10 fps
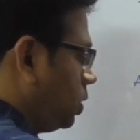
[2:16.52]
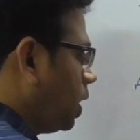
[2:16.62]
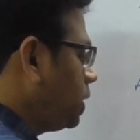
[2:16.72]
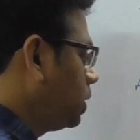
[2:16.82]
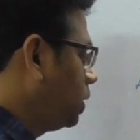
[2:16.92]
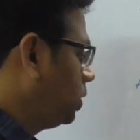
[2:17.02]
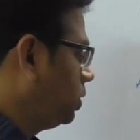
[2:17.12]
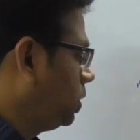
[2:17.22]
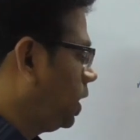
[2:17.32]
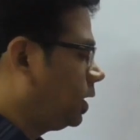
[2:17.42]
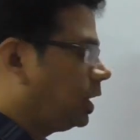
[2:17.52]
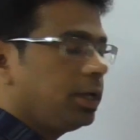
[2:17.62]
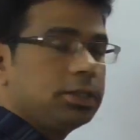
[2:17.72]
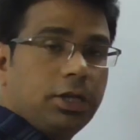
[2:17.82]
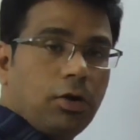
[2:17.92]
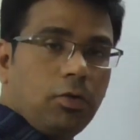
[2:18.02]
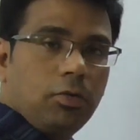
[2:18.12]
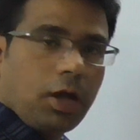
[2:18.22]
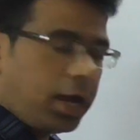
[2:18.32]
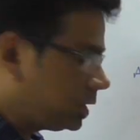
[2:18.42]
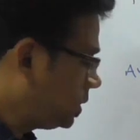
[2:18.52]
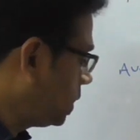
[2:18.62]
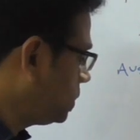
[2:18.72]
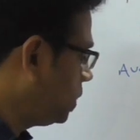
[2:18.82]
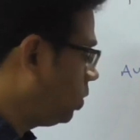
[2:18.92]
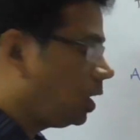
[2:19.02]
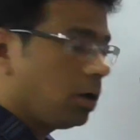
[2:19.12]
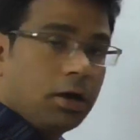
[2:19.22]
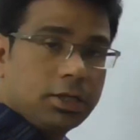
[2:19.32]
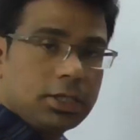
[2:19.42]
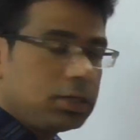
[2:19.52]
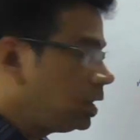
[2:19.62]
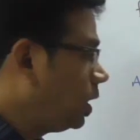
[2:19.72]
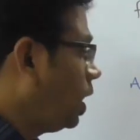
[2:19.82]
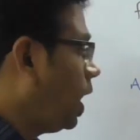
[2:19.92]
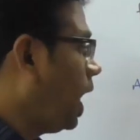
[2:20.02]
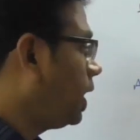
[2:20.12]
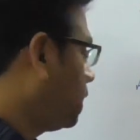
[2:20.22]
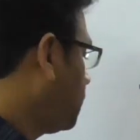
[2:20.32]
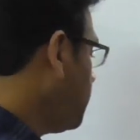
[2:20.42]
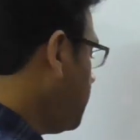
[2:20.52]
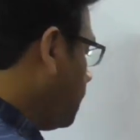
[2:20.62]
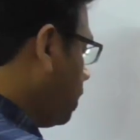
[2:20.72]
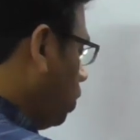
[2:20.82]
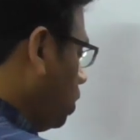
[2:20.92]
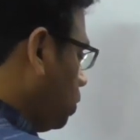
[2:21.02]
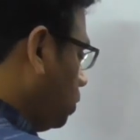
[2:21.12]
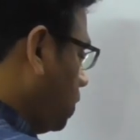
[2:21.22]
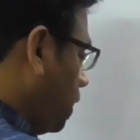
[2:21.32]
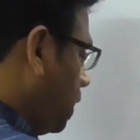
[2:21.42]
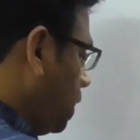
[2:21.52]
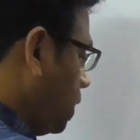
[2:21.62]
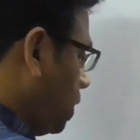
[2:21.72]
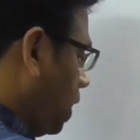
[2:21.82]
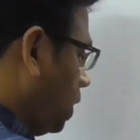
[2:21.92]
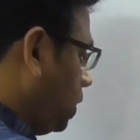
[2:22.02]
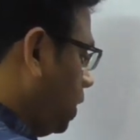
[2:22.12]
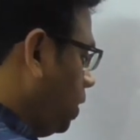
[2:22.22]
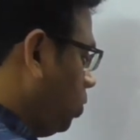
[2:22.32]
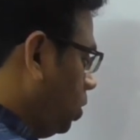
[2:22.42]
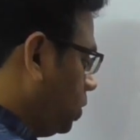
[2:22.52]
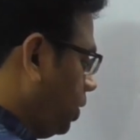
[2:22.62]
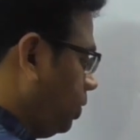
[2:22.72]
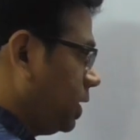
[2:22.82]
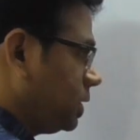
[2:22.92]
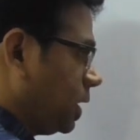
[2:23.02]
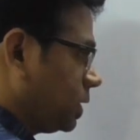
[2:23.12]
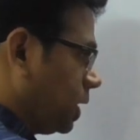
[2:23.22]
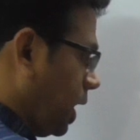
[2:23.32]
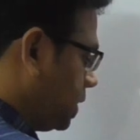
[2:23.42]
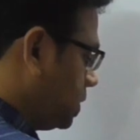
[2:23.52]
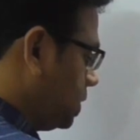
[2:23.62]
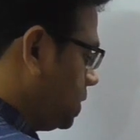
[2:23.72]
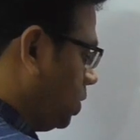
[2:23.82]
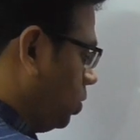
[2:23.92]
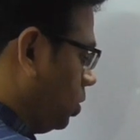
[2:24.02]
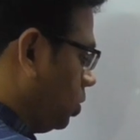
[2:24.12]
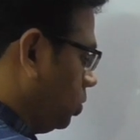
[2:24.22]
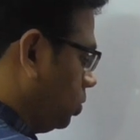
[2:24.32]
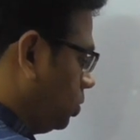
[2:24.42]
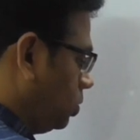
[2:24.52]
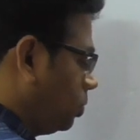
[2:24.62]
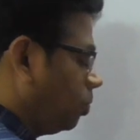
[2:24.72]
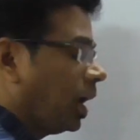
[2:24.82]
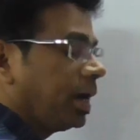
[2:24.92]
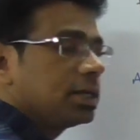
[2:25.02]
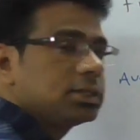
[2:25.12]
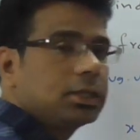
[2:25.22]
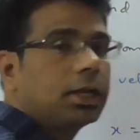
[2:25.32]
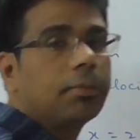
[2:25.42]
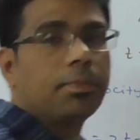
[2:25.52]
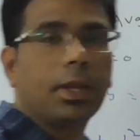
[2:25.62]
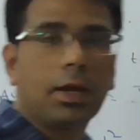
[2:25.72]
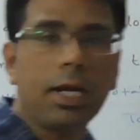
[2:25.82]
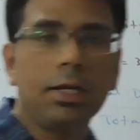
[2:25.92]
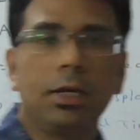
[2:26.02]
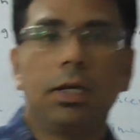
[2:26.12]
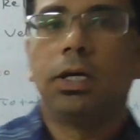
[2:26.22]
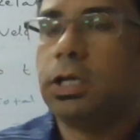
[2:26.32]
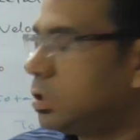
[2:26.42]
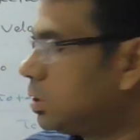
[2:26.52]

Right? At t0, x is at 0 at origin. At t equal to 3, at t equal to 3, where is x? X is equal to minus 3. Right?